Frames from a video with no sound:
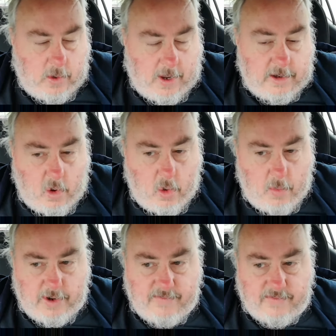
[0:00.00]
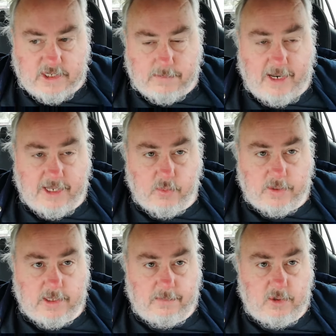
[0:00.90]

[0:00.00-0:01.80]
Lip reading: had no previous malice with them.